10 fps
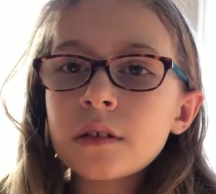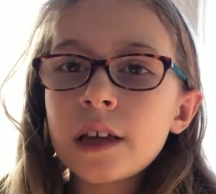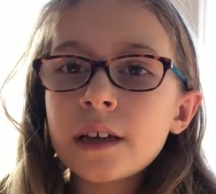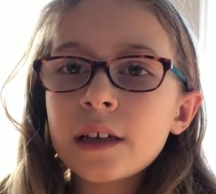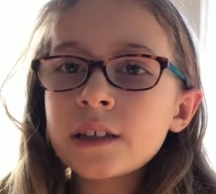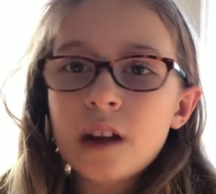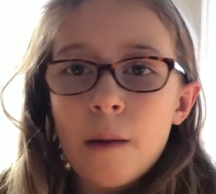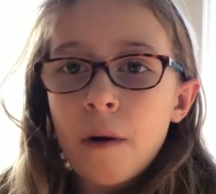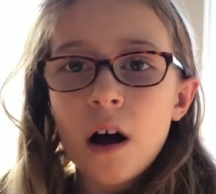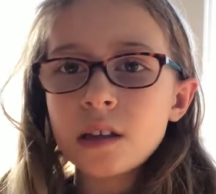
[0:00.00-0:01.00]
Like, it's
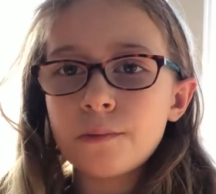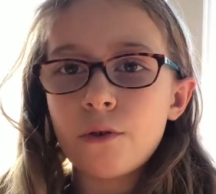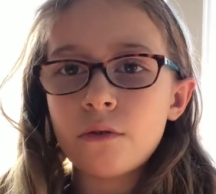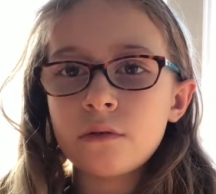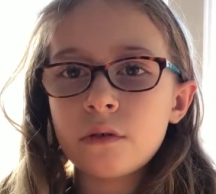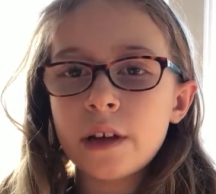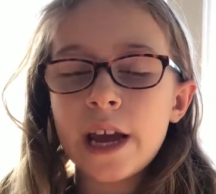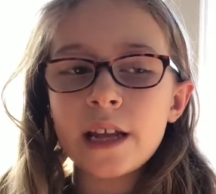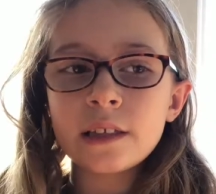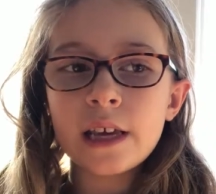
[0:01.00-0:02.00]
not possible. You
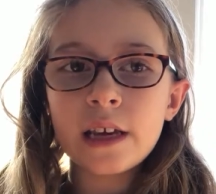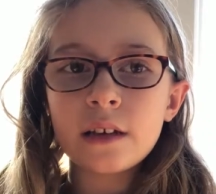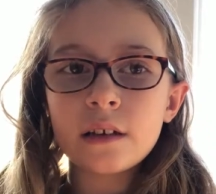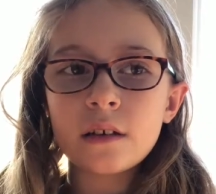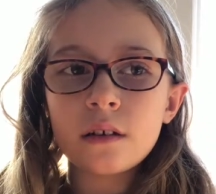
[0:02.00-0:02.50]
can't take,